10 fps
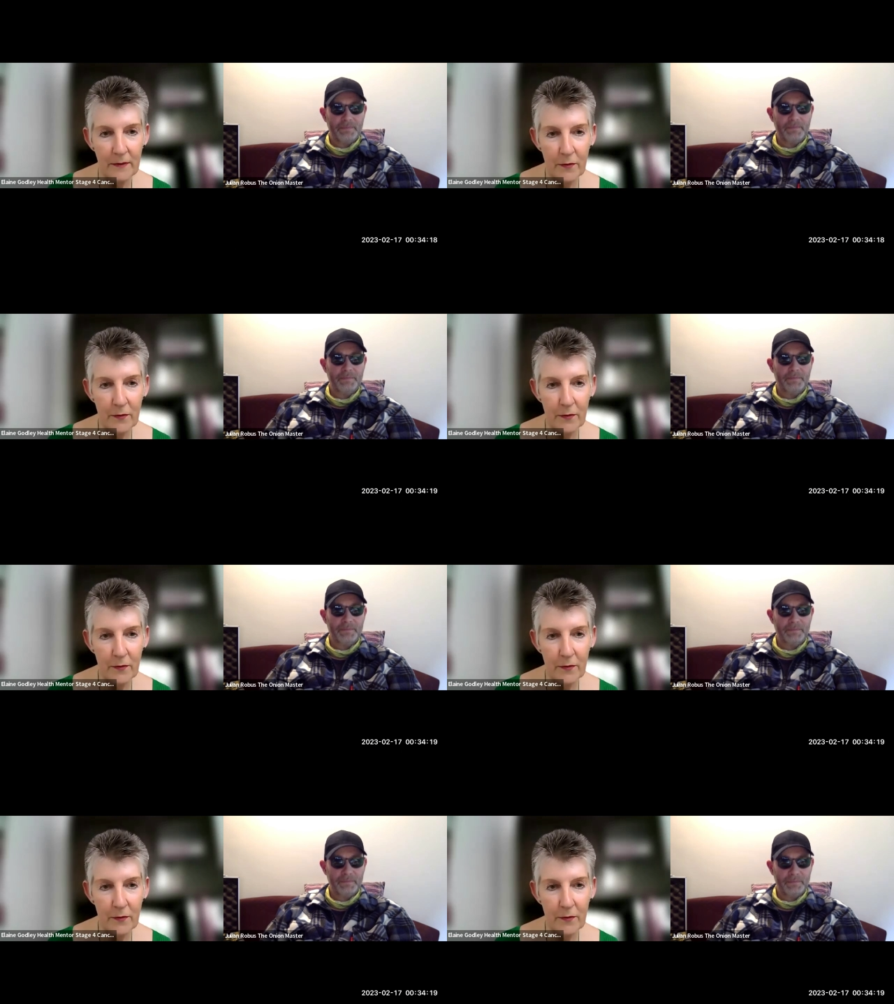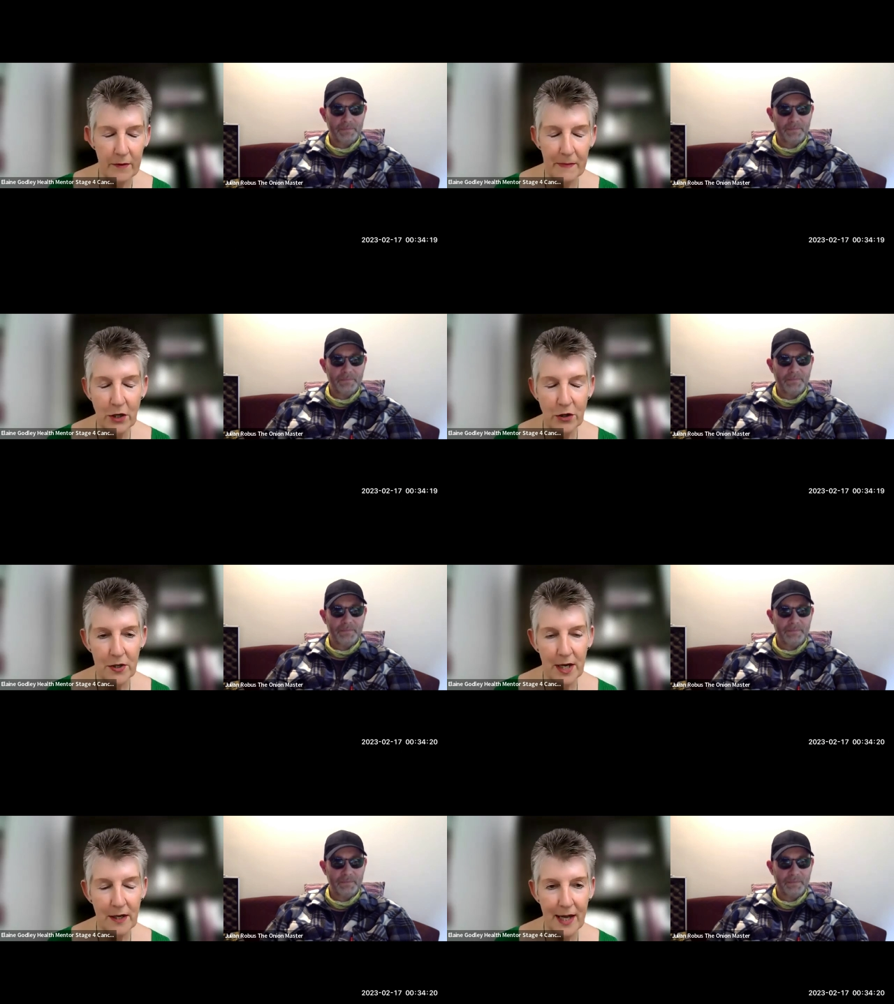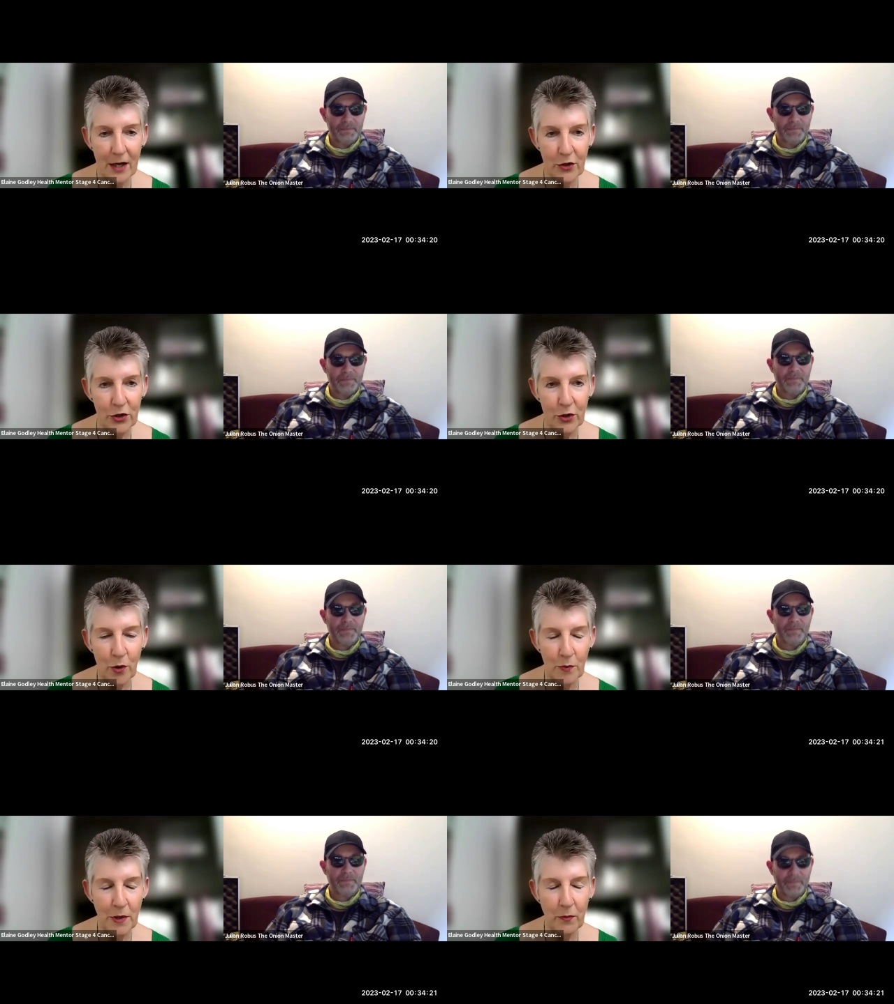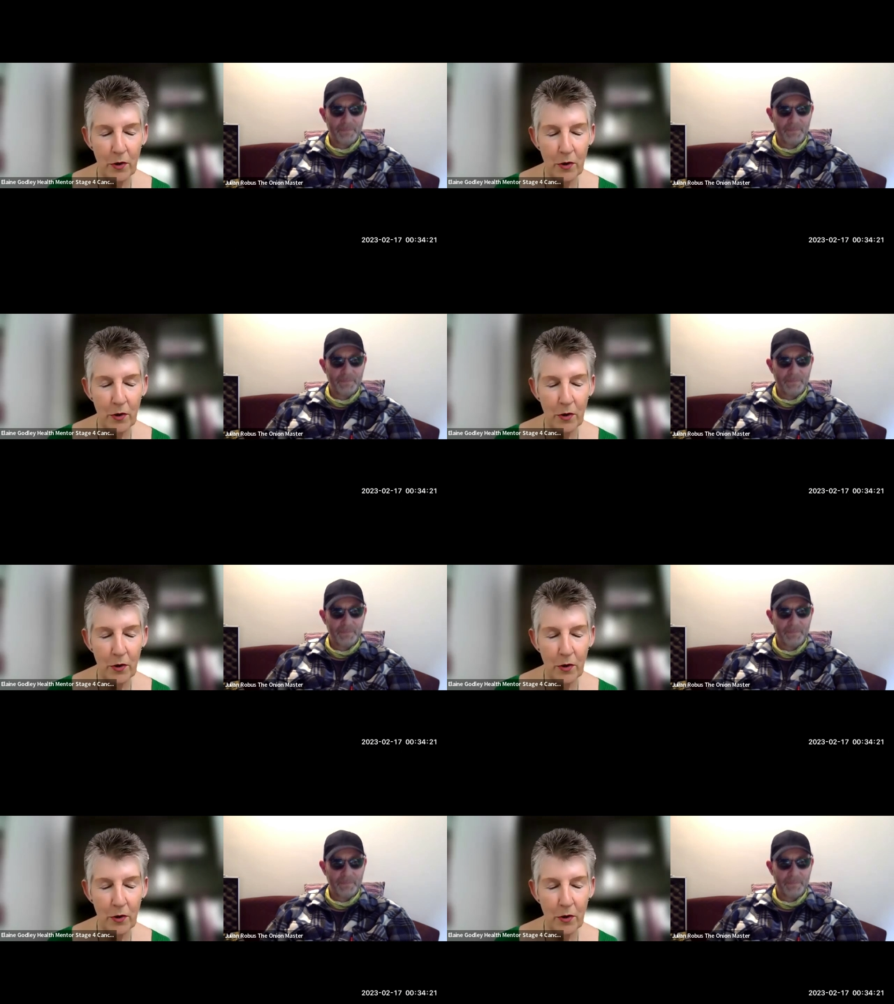Speaker 1: what, that made you take the action, what we